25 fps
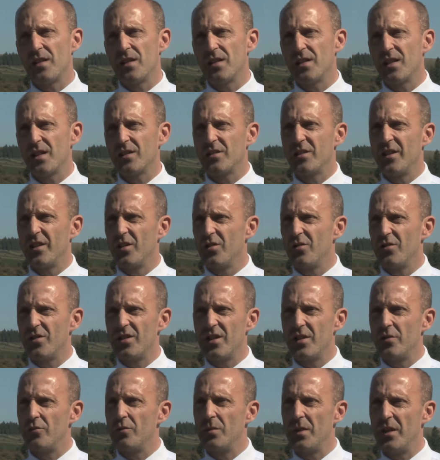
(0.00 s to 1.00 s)
it's actually
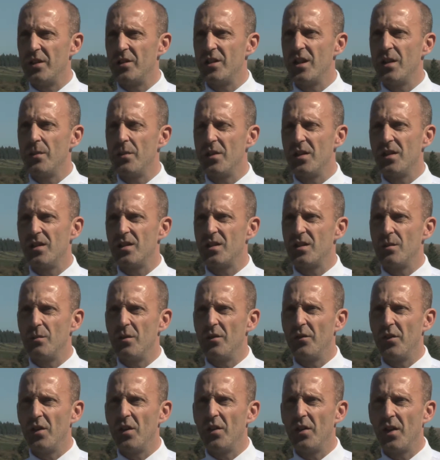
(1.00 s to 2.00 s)
considerably cheaper than some
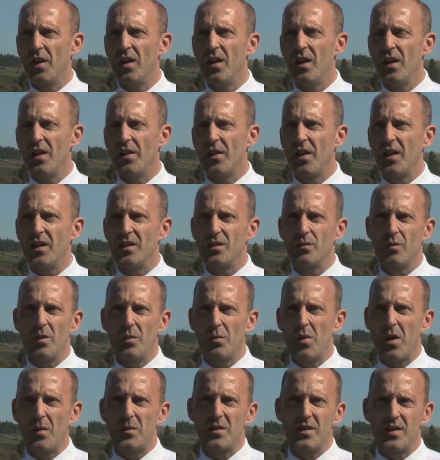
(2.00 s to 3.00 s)
of the other things that we
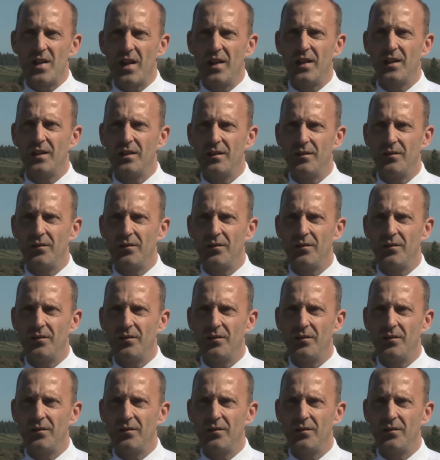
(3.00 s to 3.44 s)
perhaps take